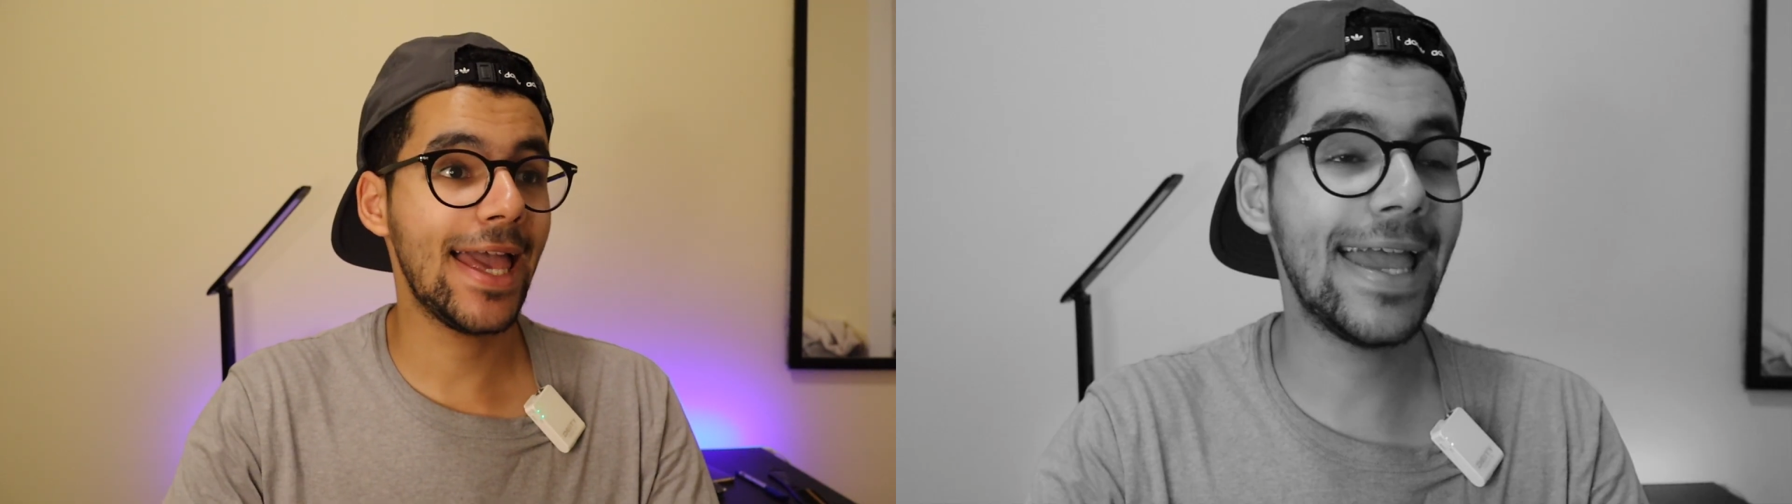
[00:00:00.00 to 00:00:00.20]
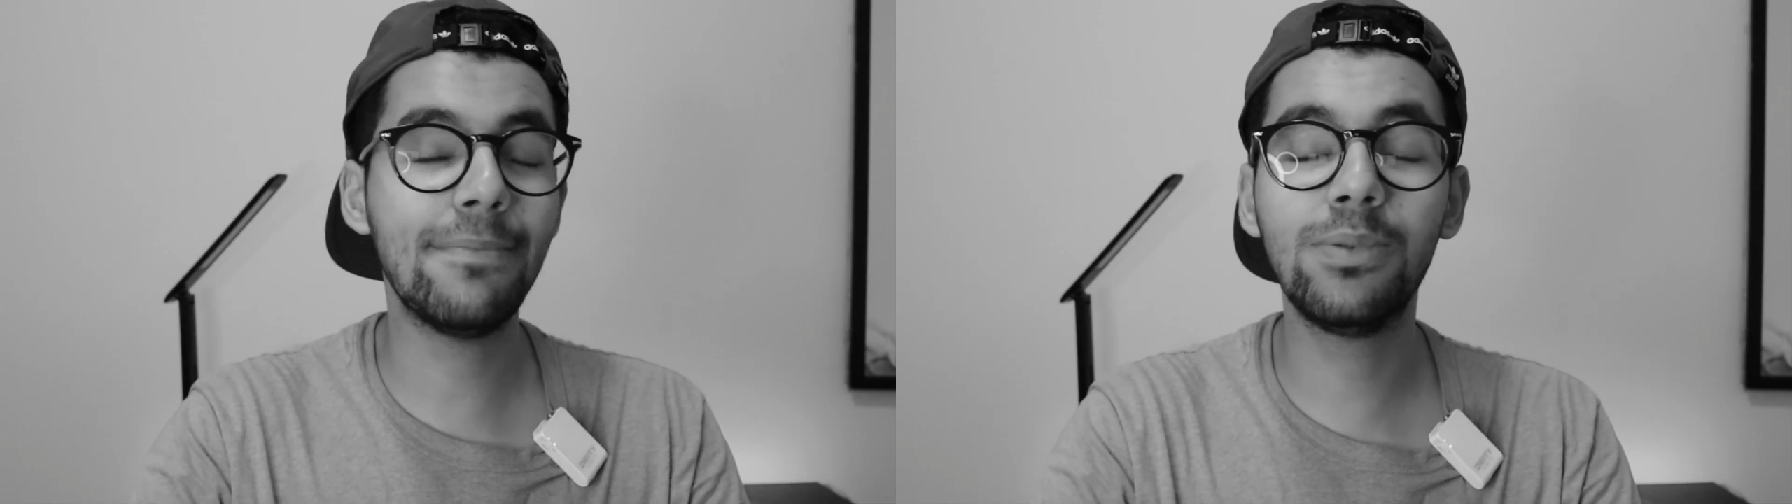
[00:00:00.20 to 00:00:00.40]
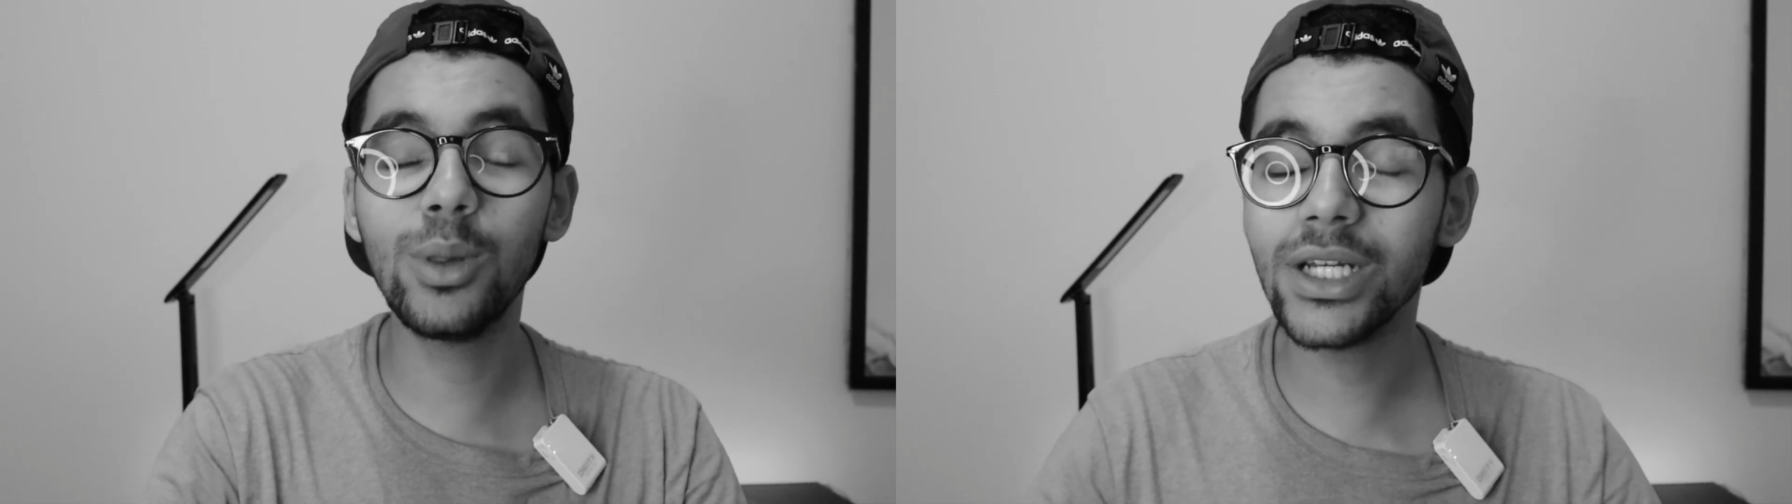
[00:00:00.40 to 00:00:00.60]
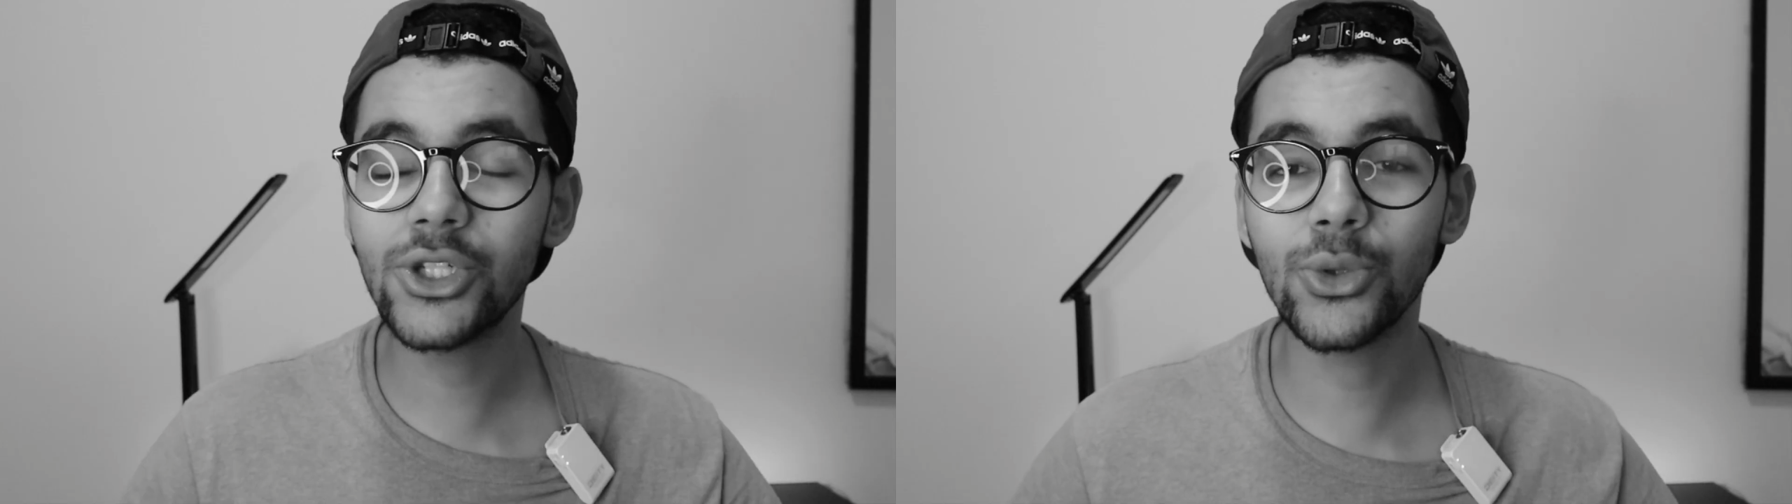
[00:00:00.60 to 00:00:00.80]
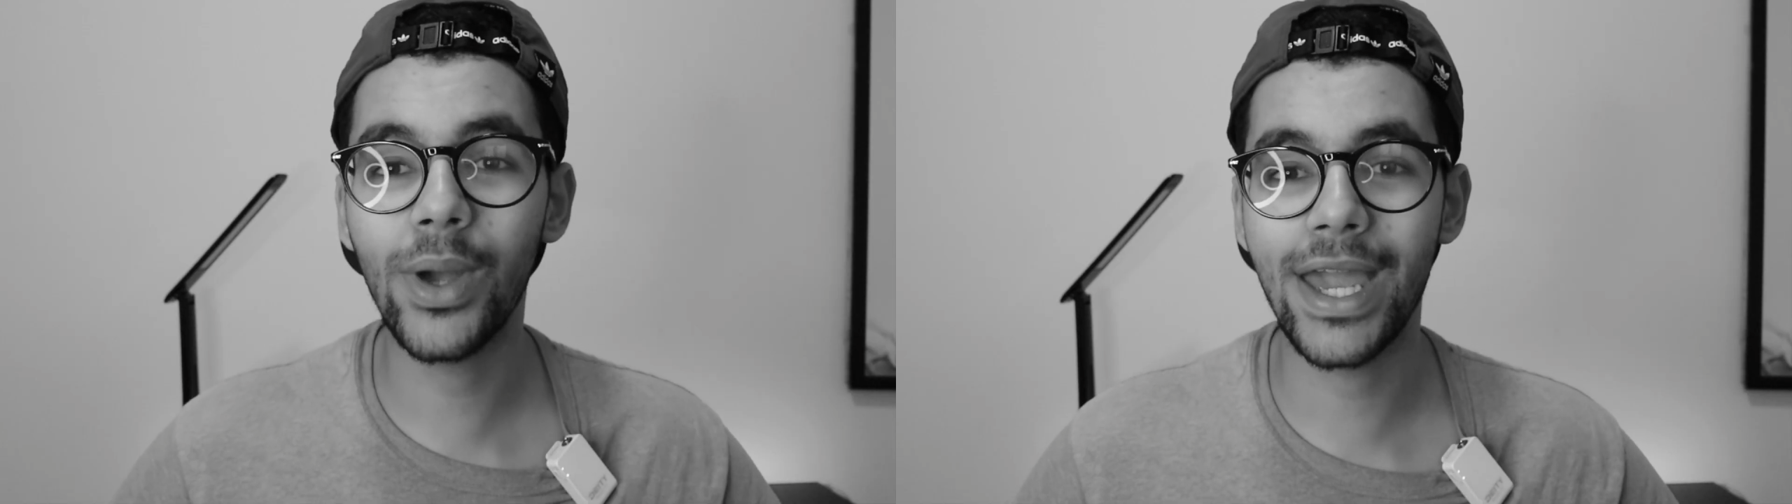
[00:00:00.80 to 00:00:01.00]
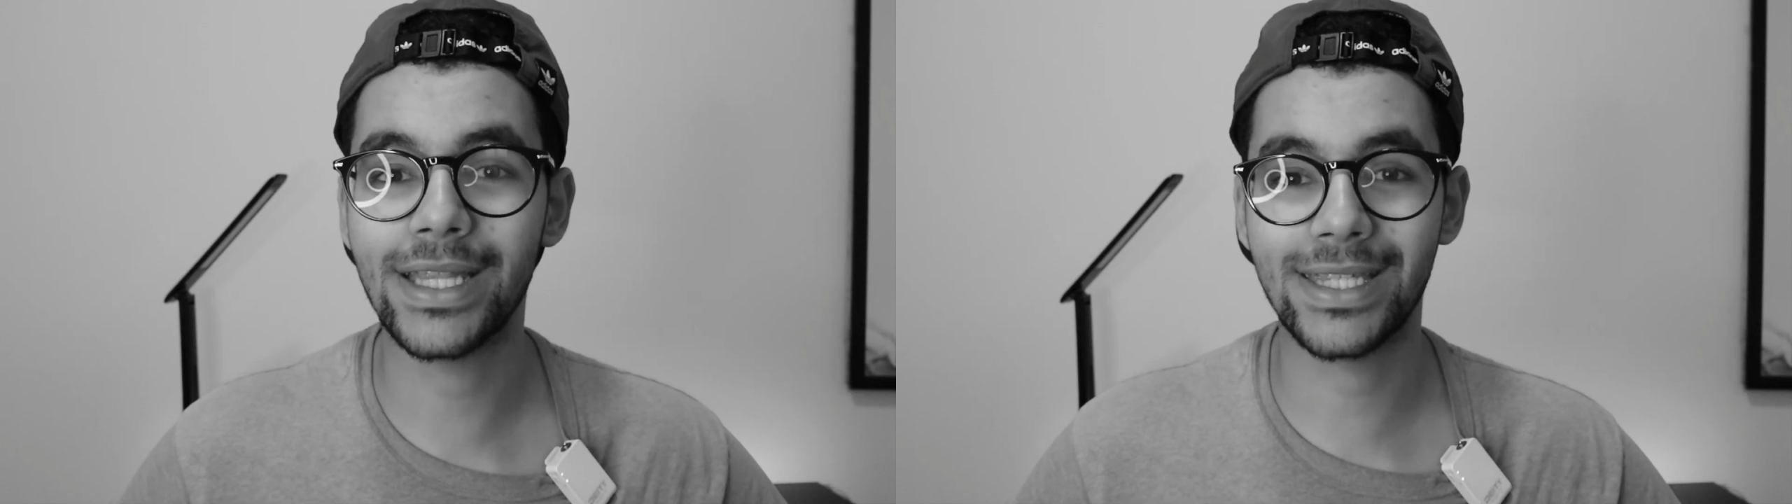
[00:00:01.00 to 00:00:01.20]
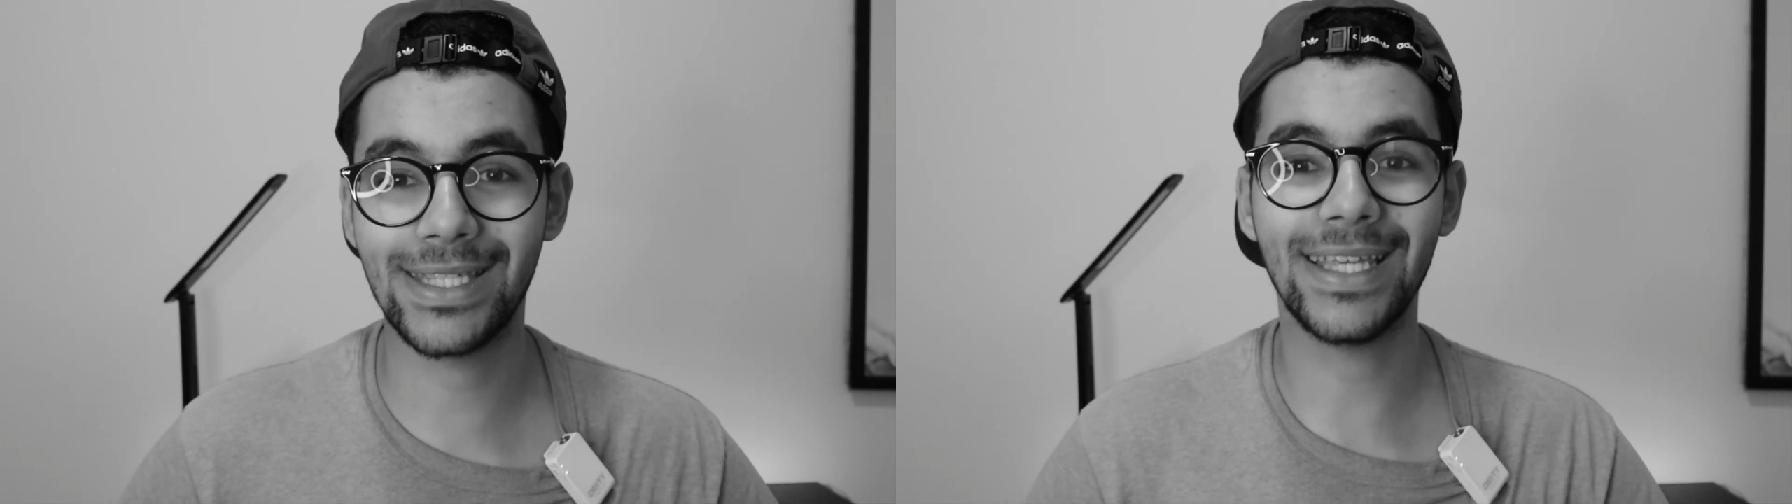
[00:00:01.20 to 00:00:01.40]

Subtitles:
obliterate,